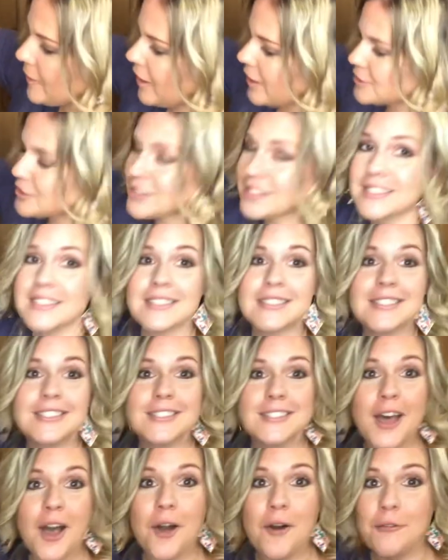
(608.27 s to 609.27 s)
gosh, this is
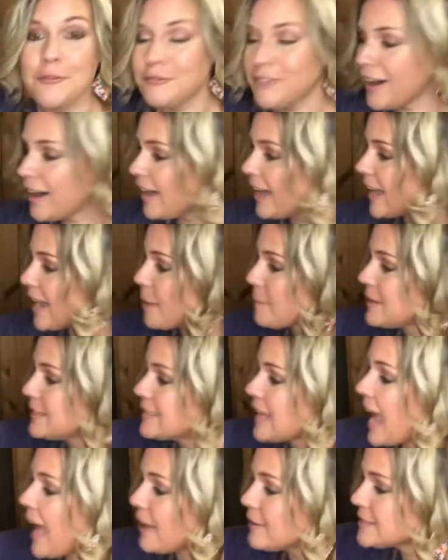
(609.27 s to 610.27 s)
so fun. I mean,
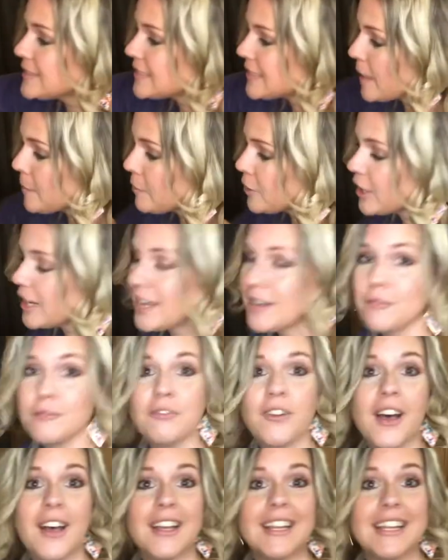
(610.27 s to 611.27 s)
how summery and
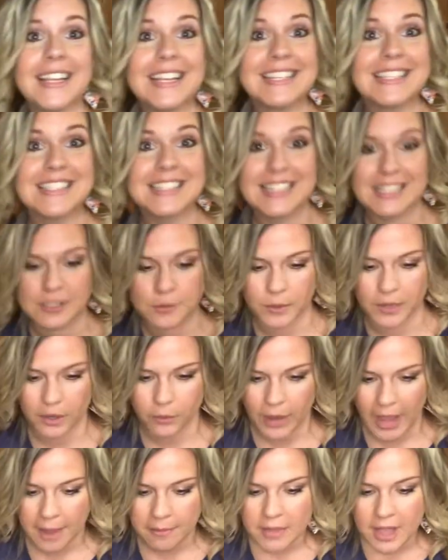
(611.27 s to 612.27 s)
fun is this one,
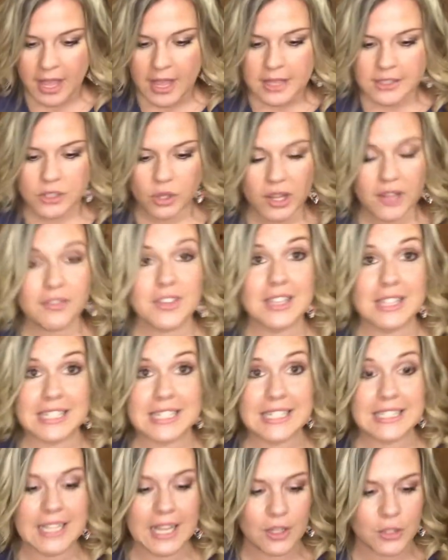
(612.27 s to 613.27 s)
okay? So I'll give you the
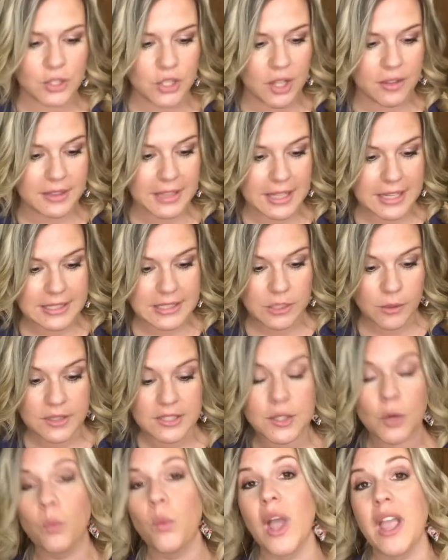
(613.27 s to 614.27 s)
details on this. So it's
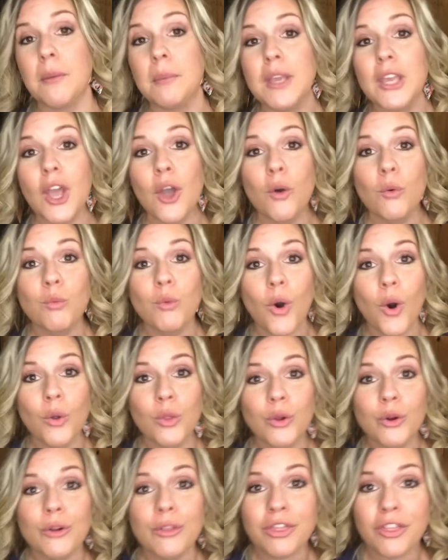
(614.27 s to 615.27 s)
the Way We Go
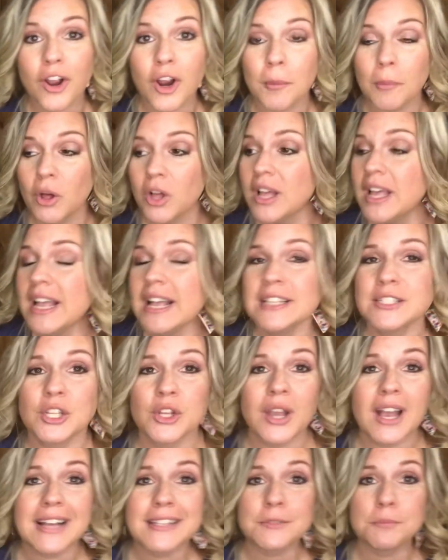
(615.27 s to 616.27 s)
Roller Thermal. So you
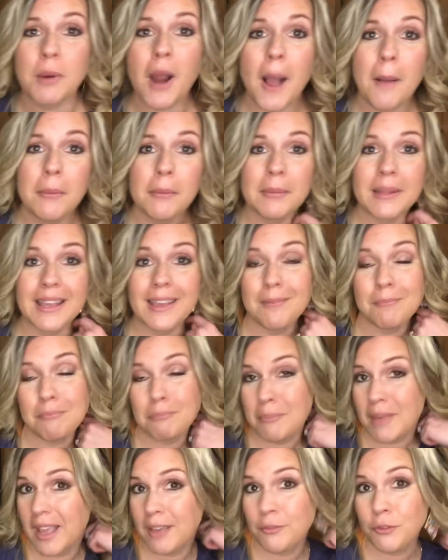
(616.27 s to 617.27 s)
guys probably,
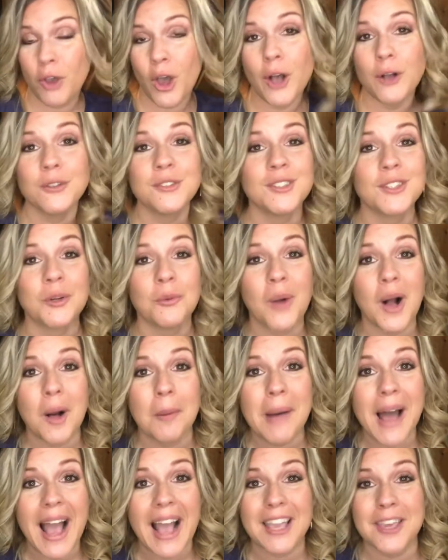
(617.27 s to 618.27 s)
if you hosted a while
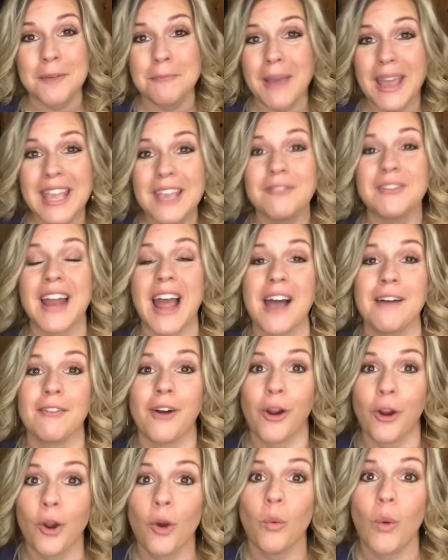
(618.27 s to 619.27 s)
back, you may even have
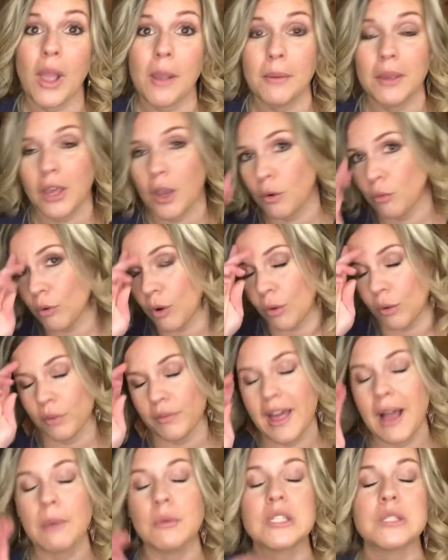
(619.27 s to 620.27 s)
our Away We Go Roller.
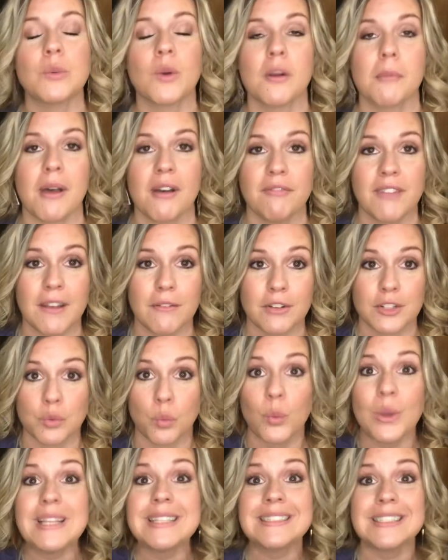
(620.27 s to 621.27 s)
That was one of my favorites.
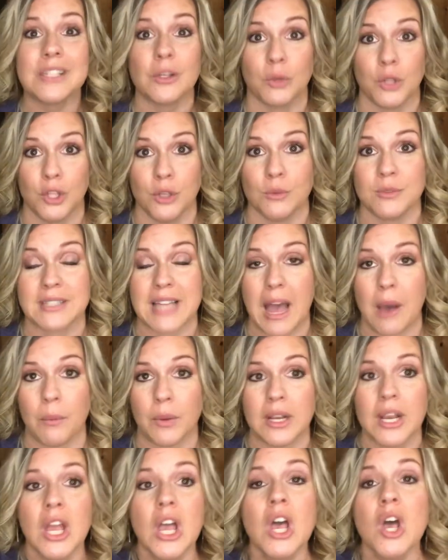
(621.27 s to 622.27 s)
We still use that
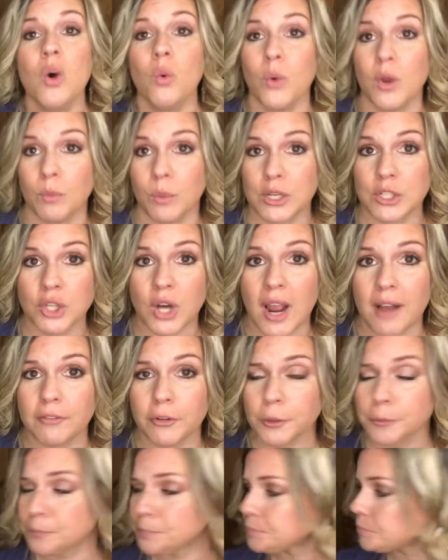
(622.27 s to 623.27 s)
one when we
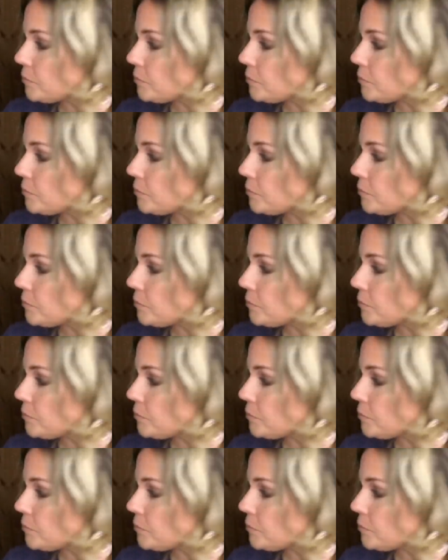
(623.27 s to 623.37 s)
travel.